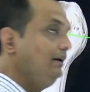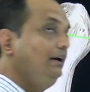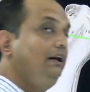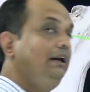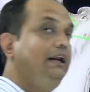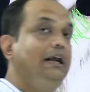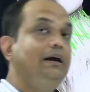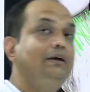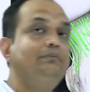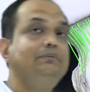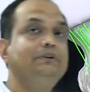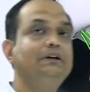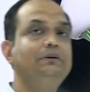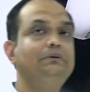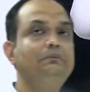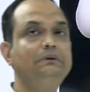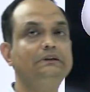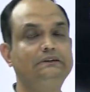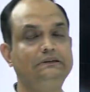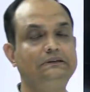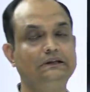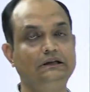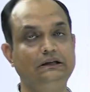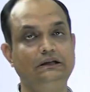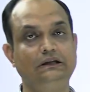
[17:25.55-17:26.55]
name the
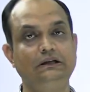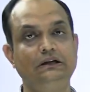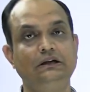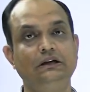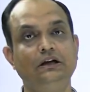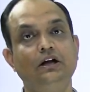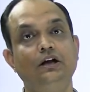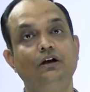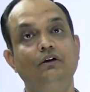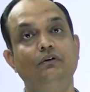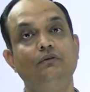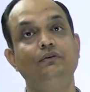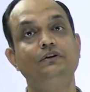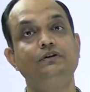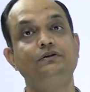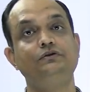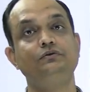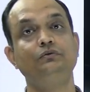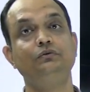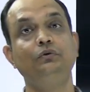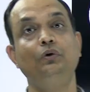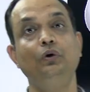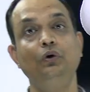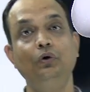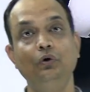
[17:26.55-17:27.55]
muscle which
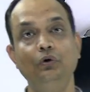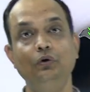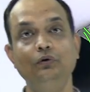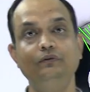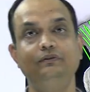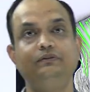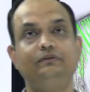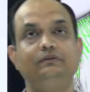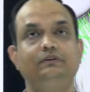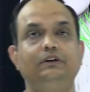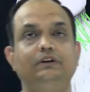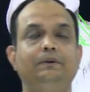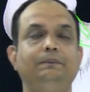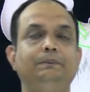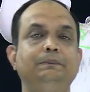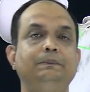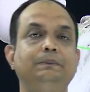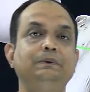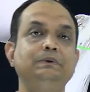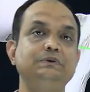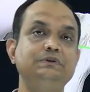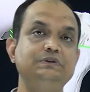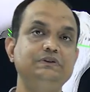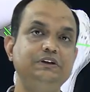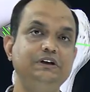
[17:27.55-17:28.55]
grooves the
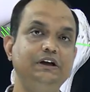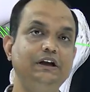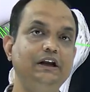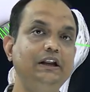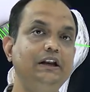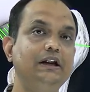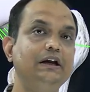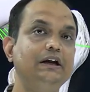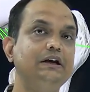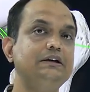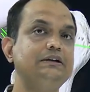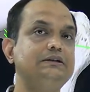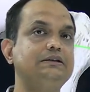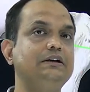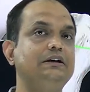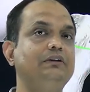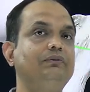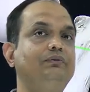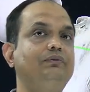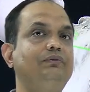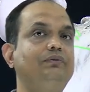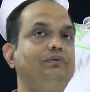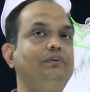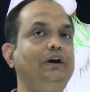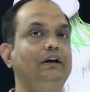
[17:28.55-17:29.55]
posterior
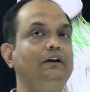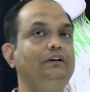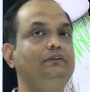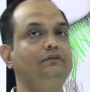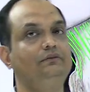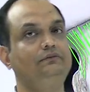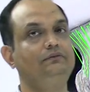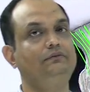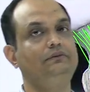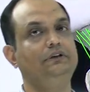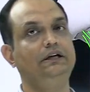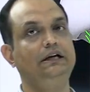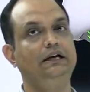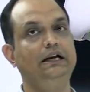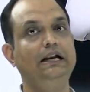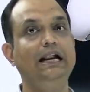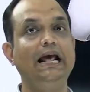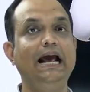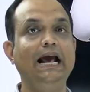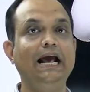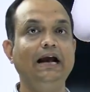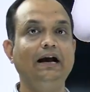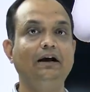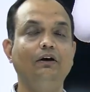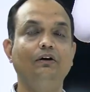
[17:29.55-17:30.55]
surface of the
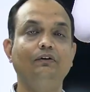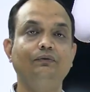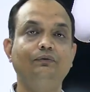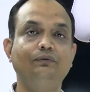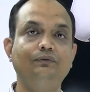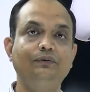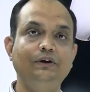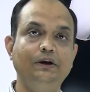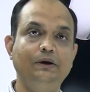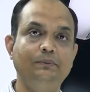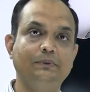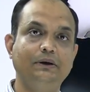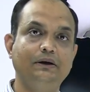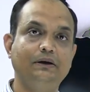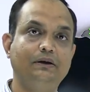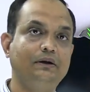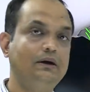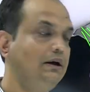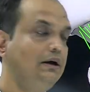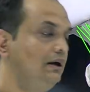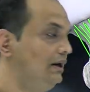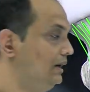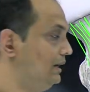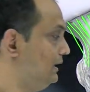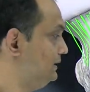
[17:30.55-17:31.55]
neck of femur.
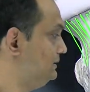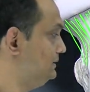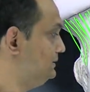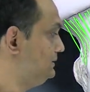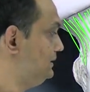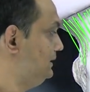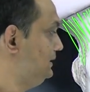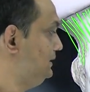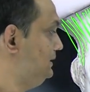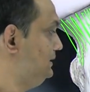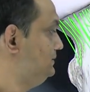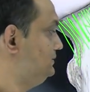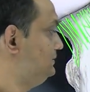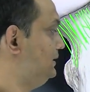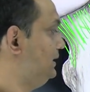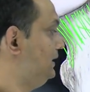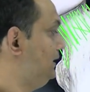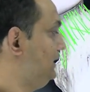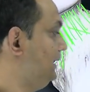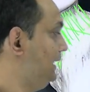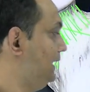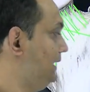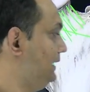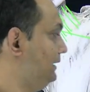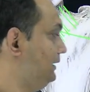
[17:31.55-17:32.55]
Answer is
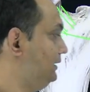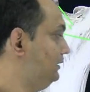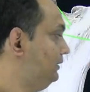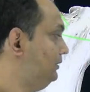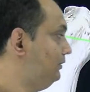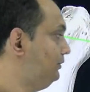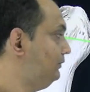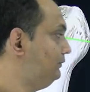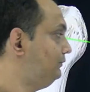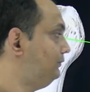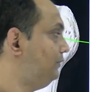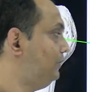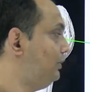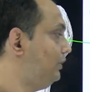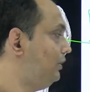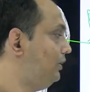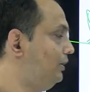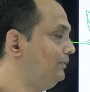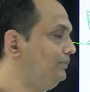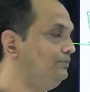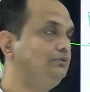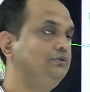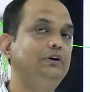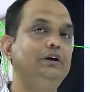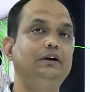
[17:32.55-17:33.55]
tendon of
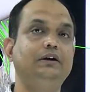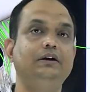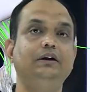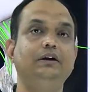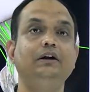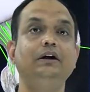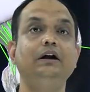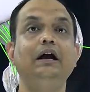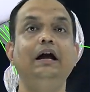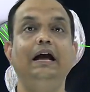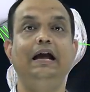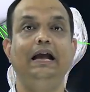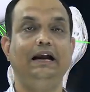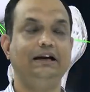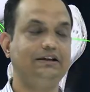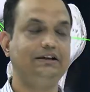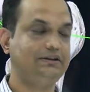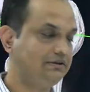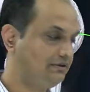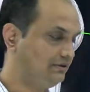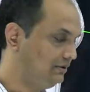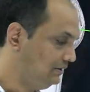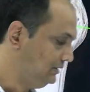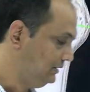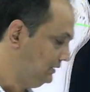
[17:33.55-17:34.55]
obturator
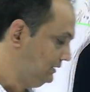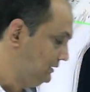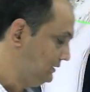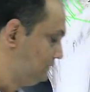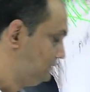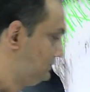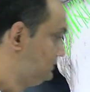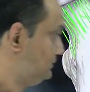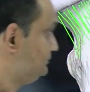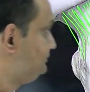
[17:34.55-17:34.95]
externus.